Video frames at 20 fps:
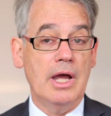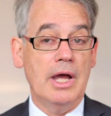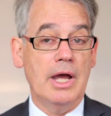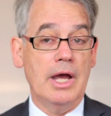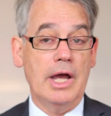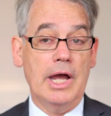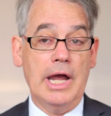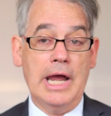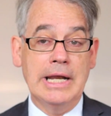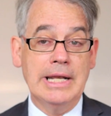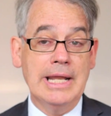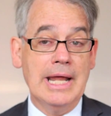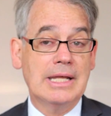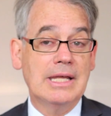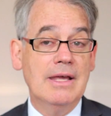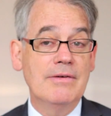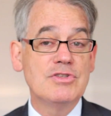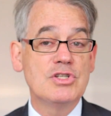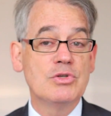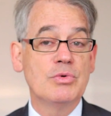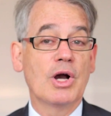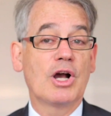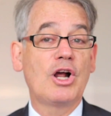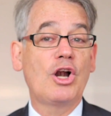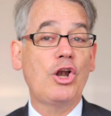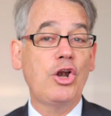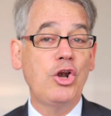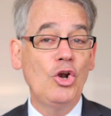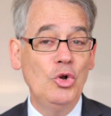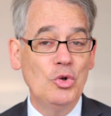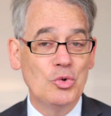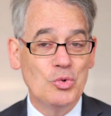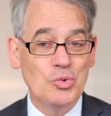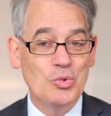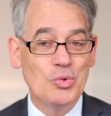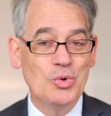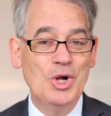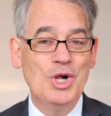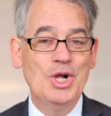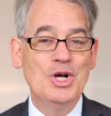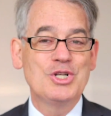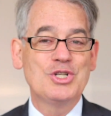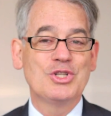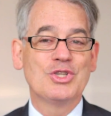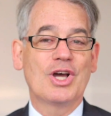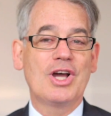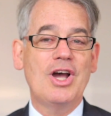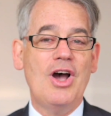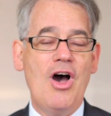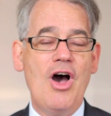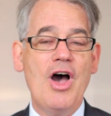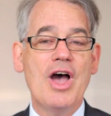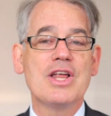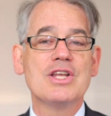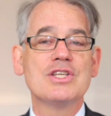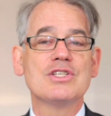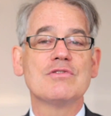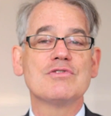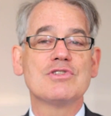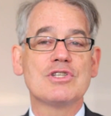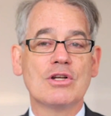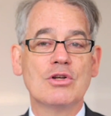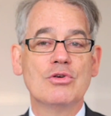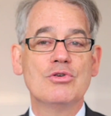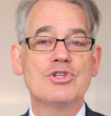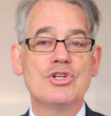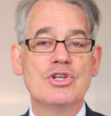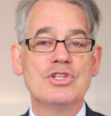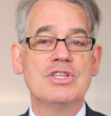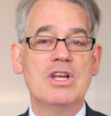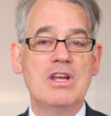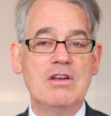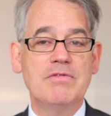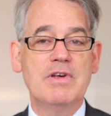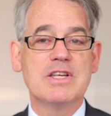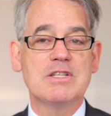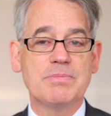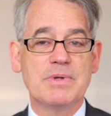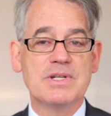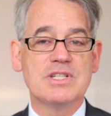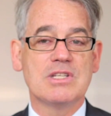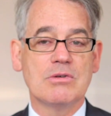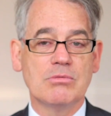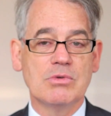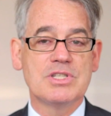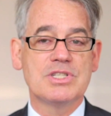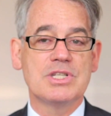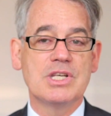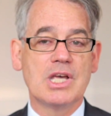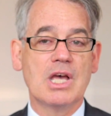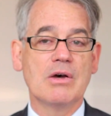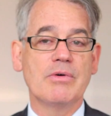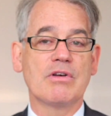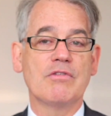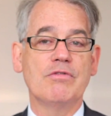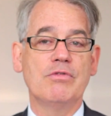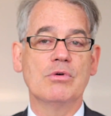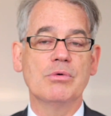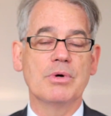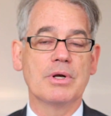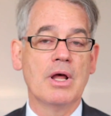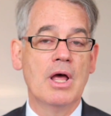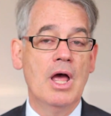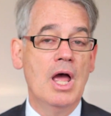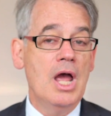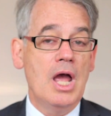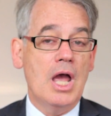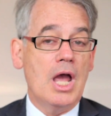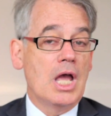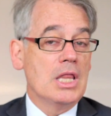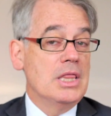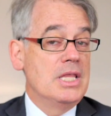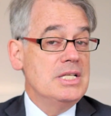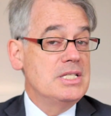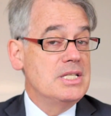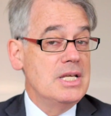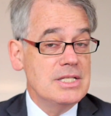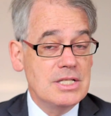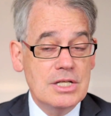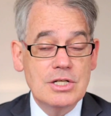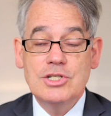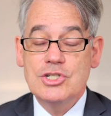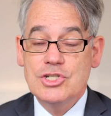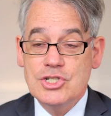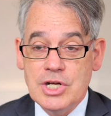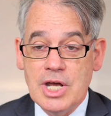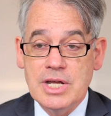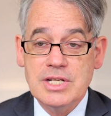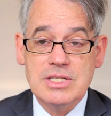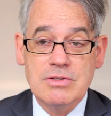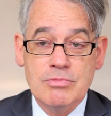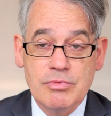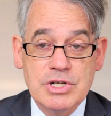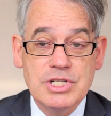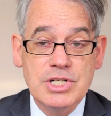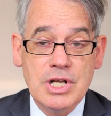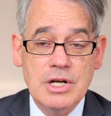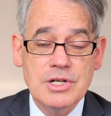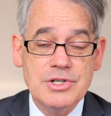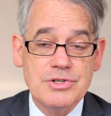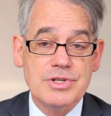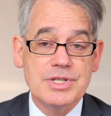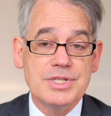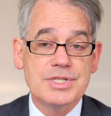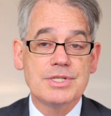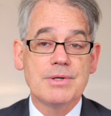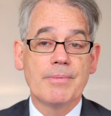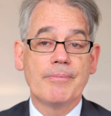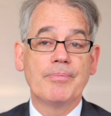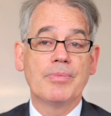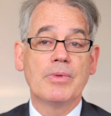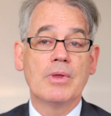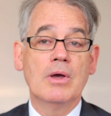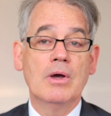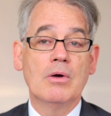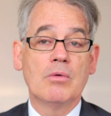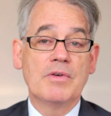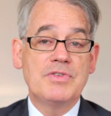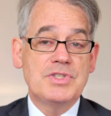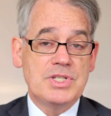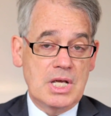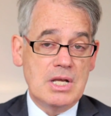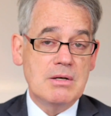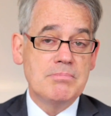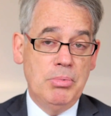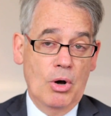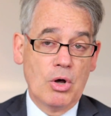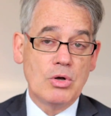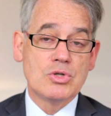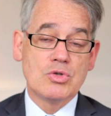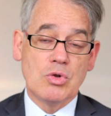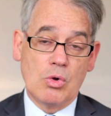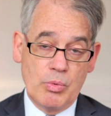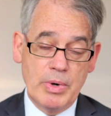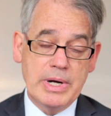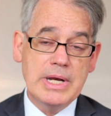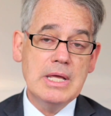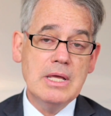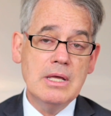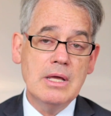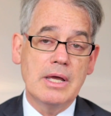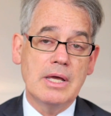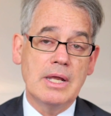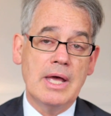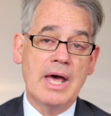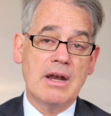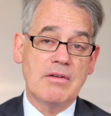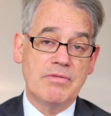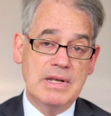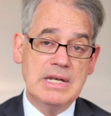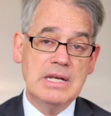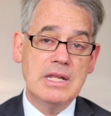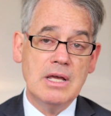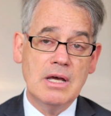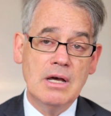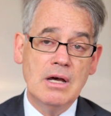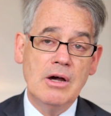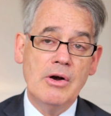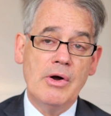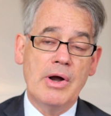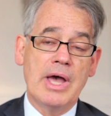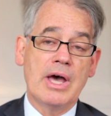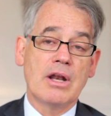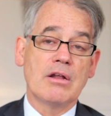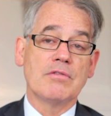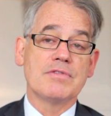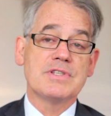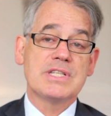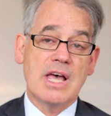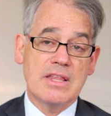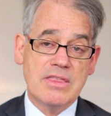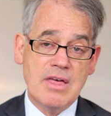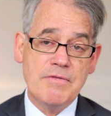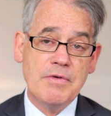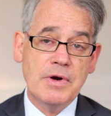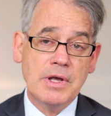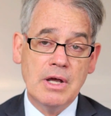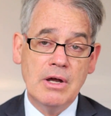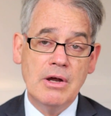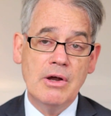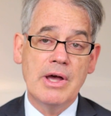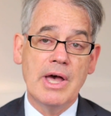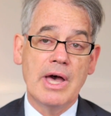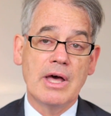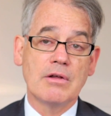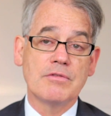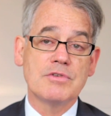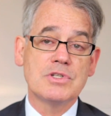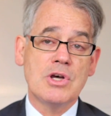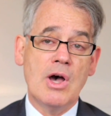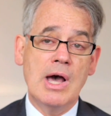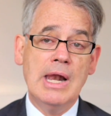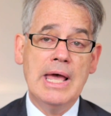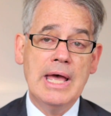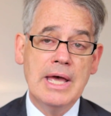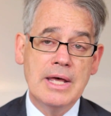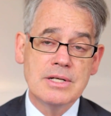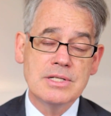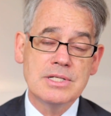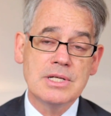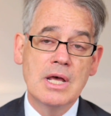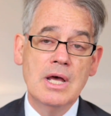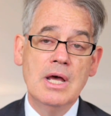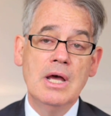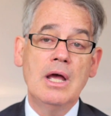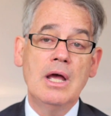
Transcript: and that gives you a clue to the kinds of solutions and investments that we'll see going forward. This isn't just rich countries. We've seen bonds already out of India, out of South Africa, out of Thailand,